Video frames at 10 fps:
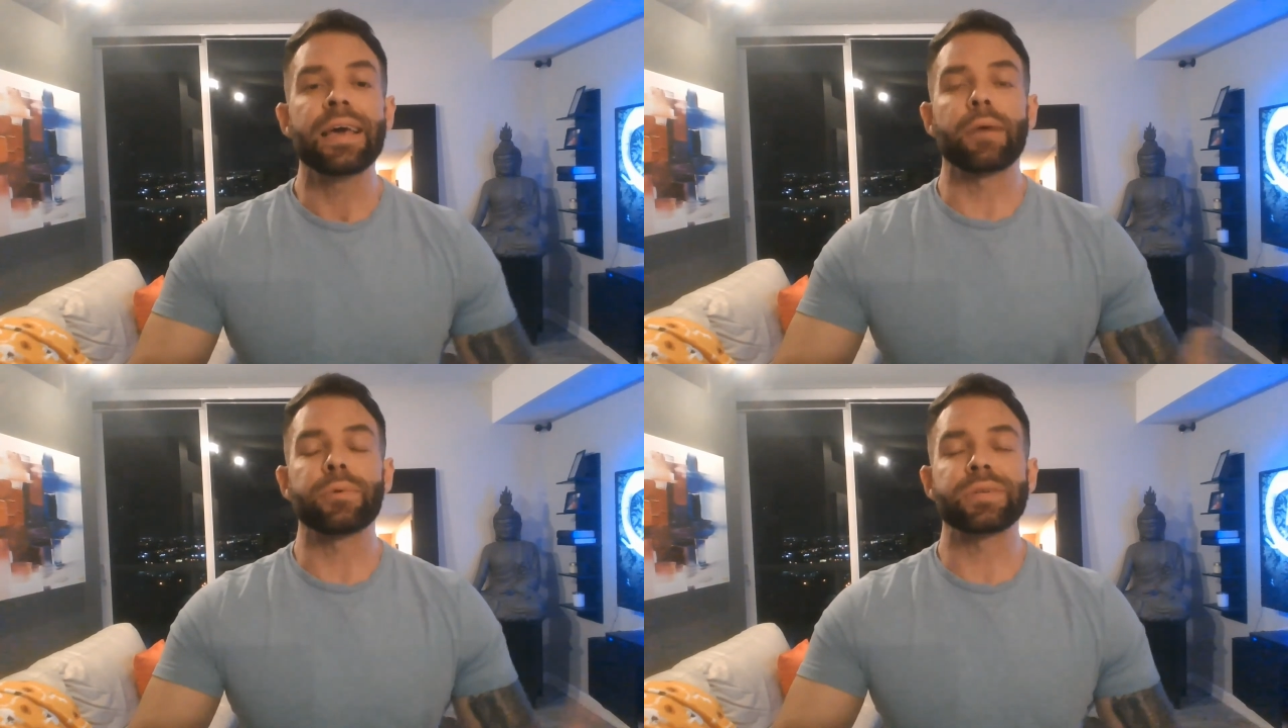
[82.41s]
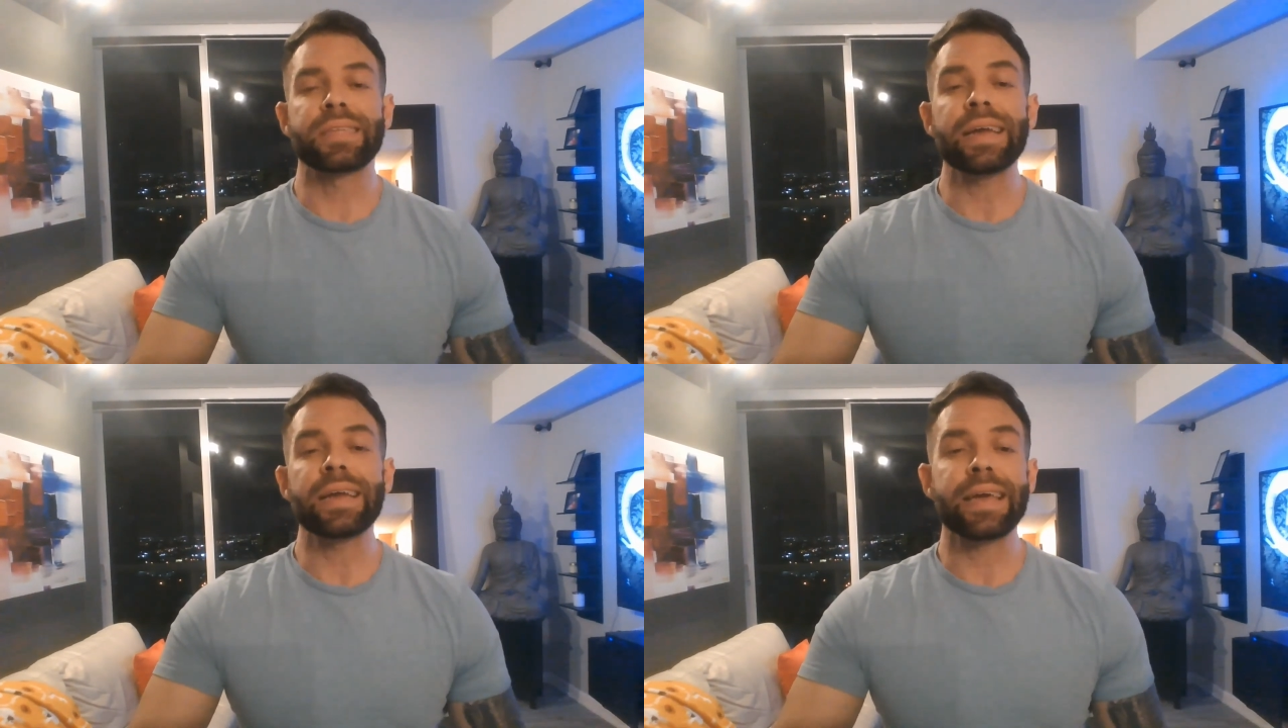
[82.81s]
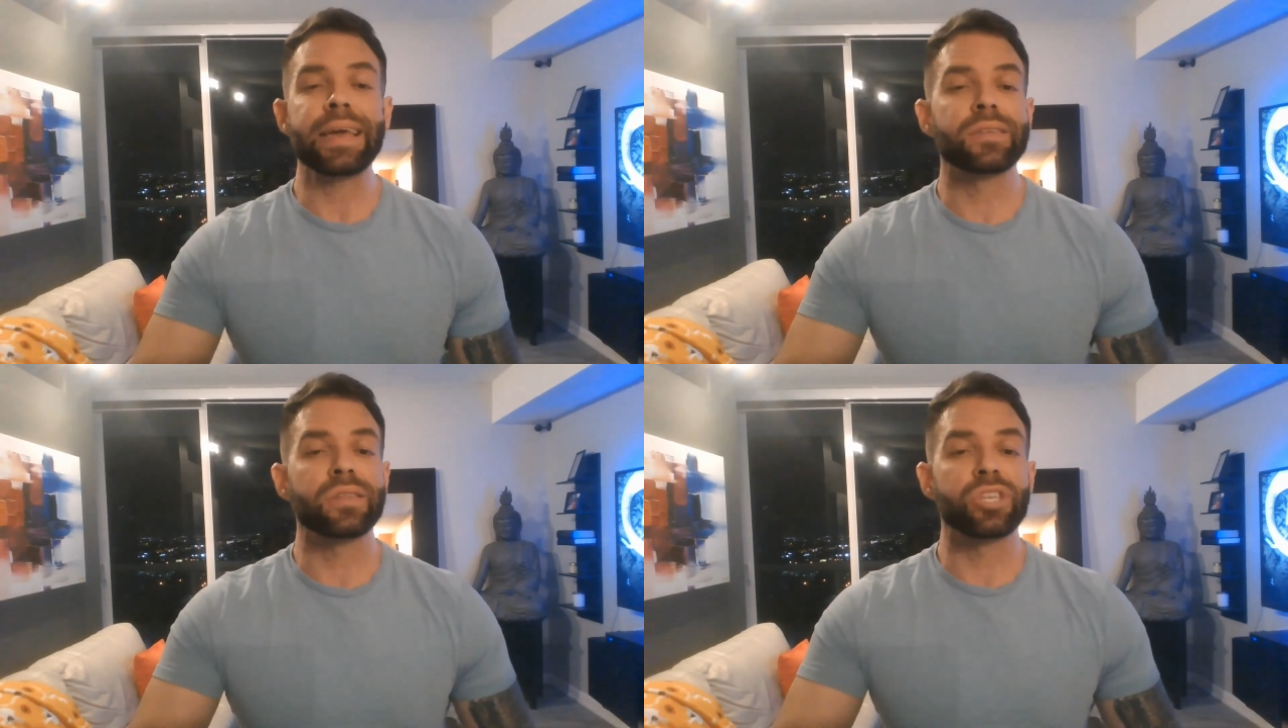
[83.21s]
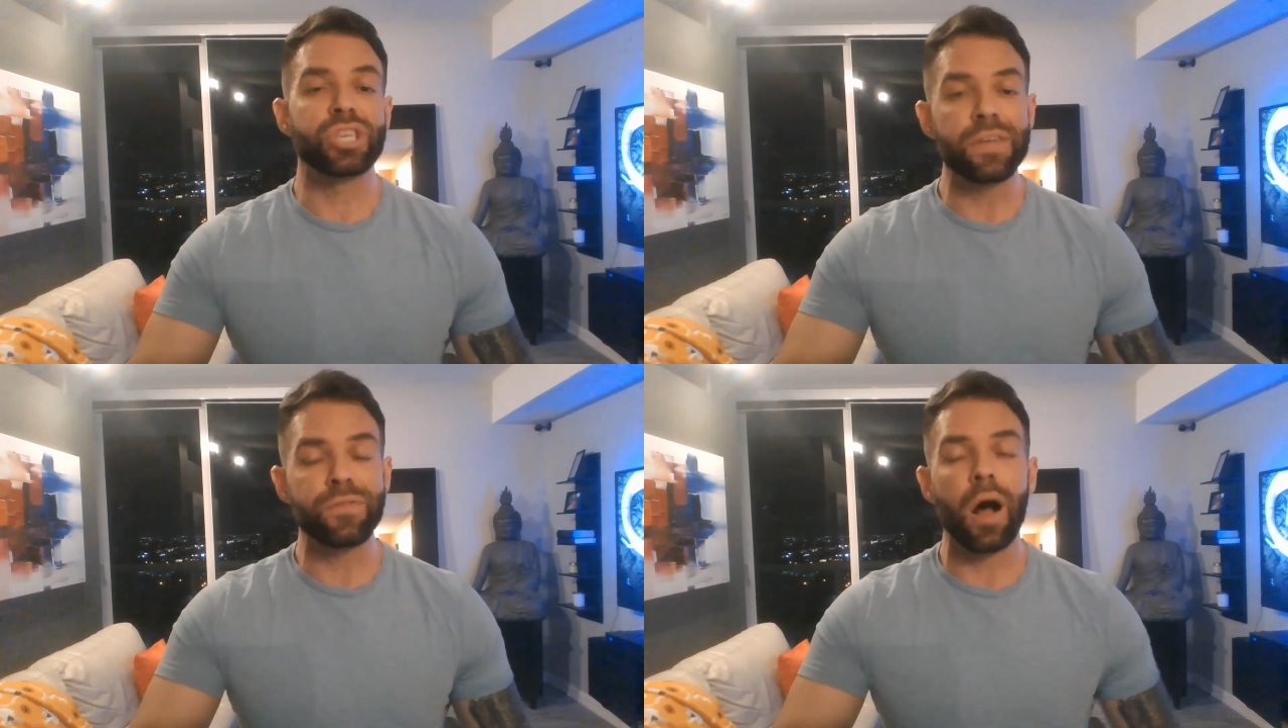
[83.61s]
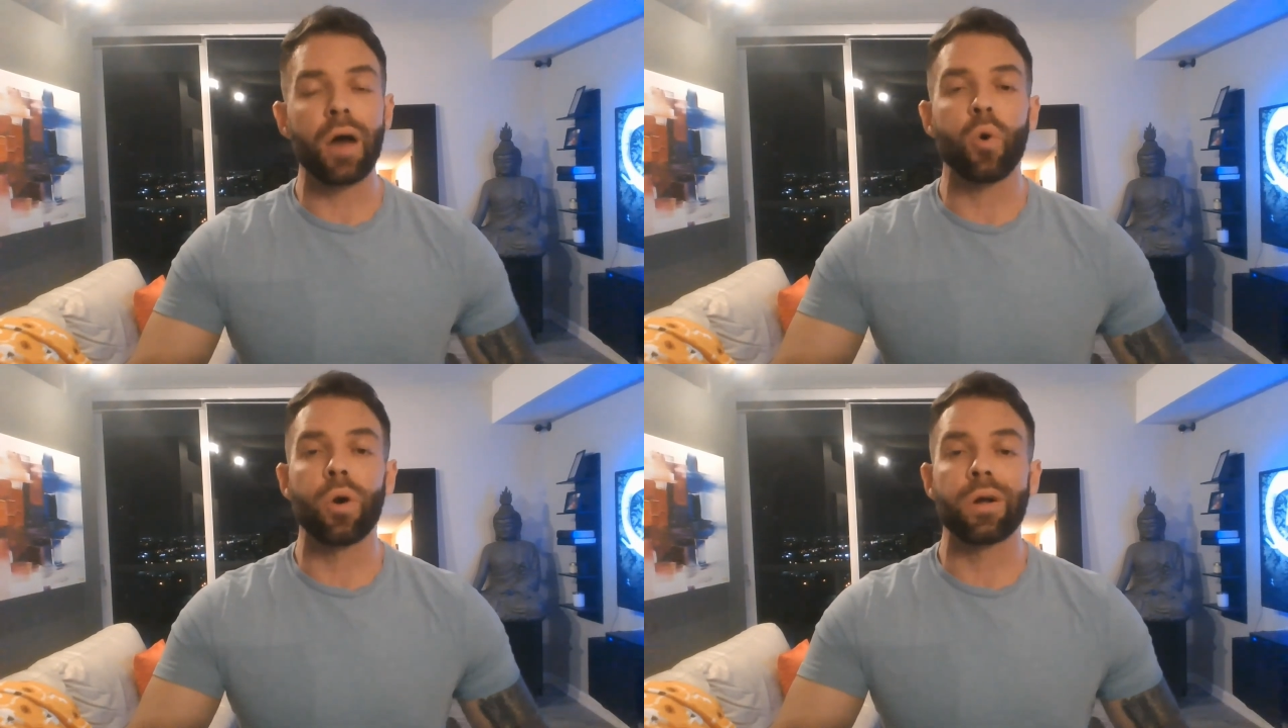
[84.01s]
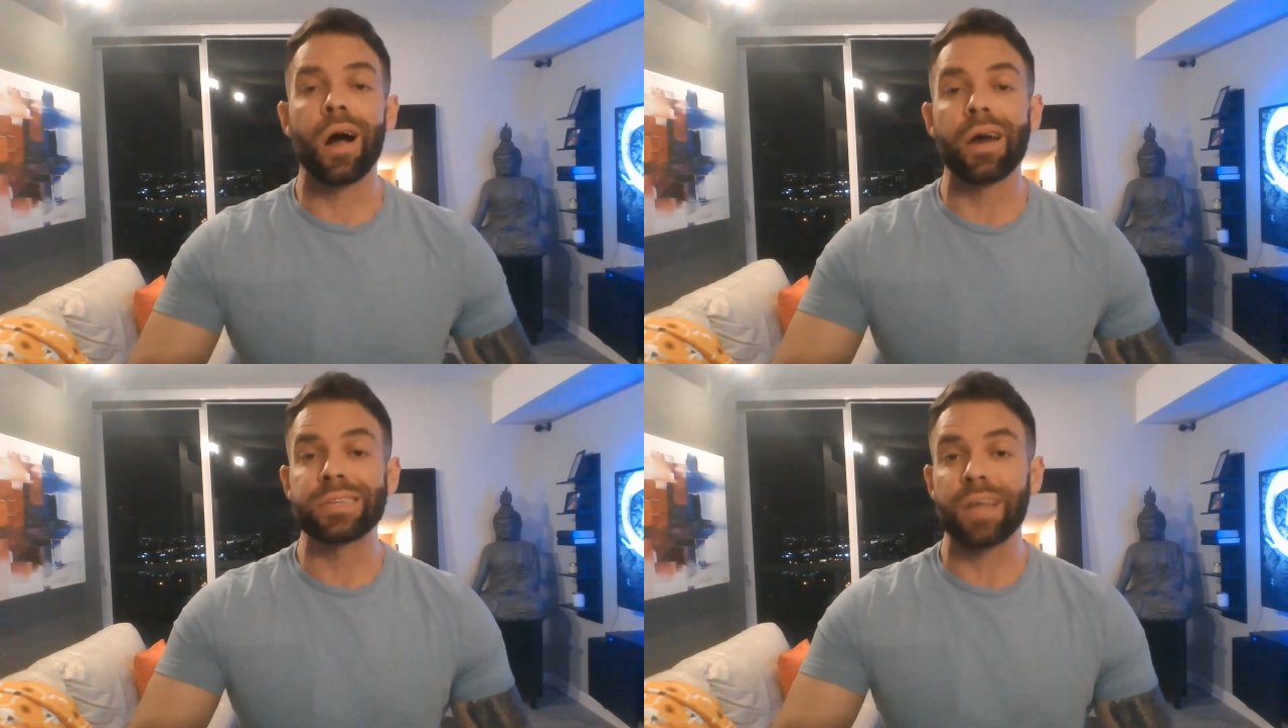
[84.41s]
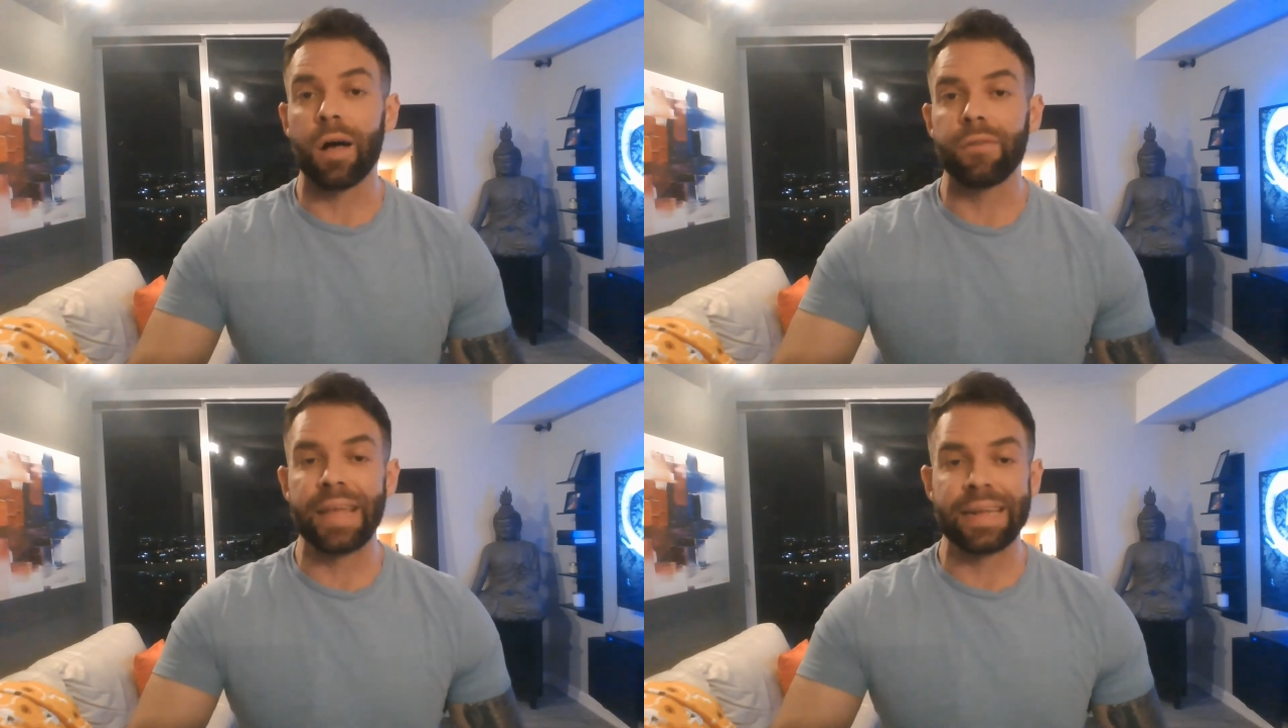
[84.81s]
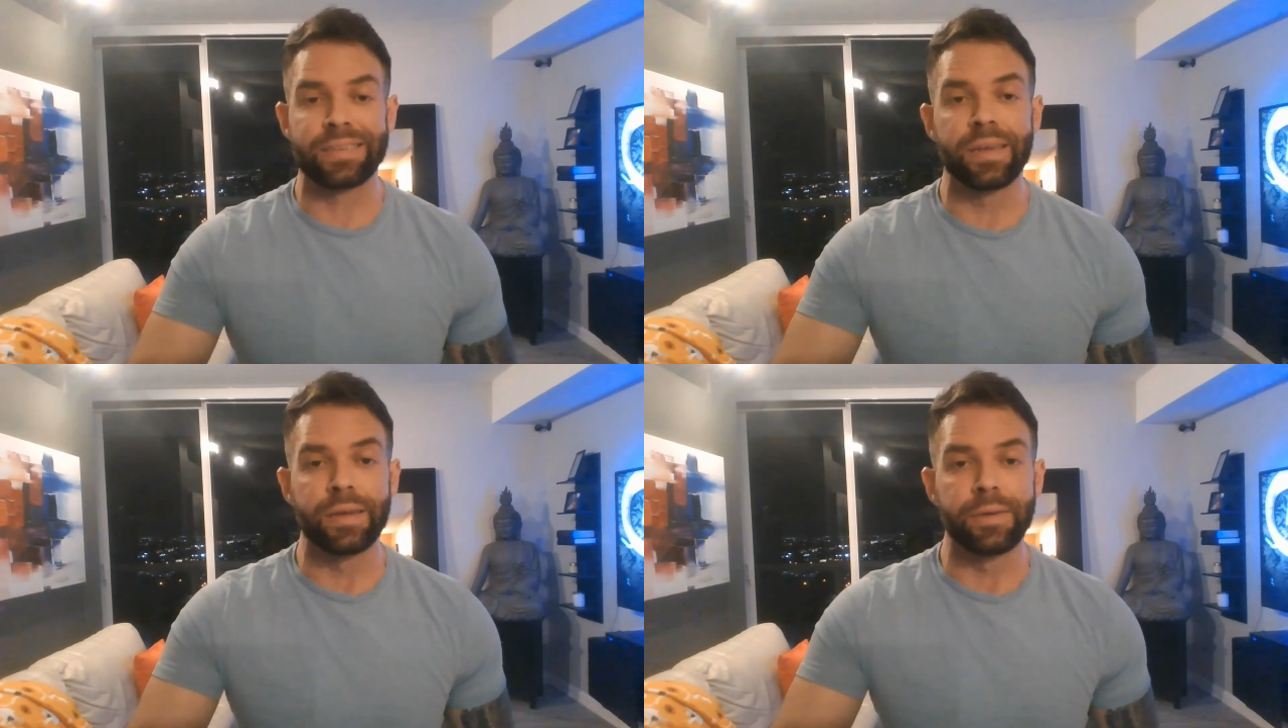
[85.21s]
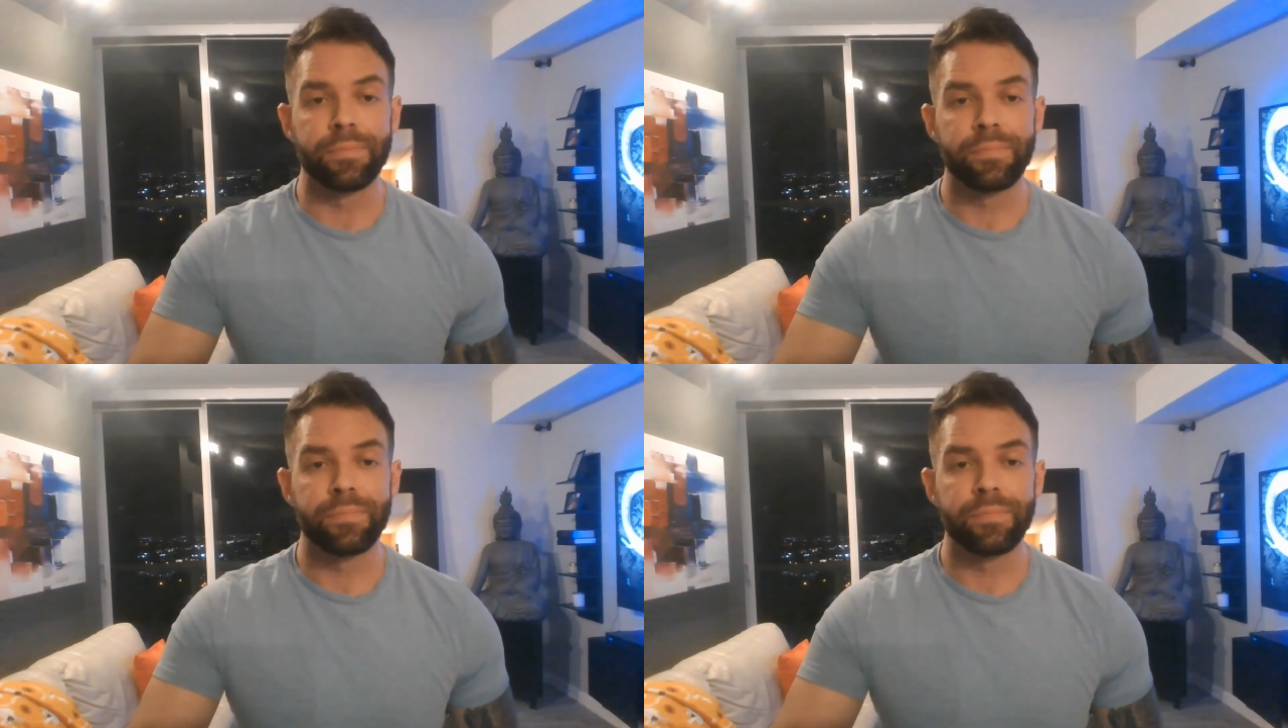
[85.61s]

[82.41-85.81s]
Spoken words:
that was dedicated to the chief god or goddess of that city.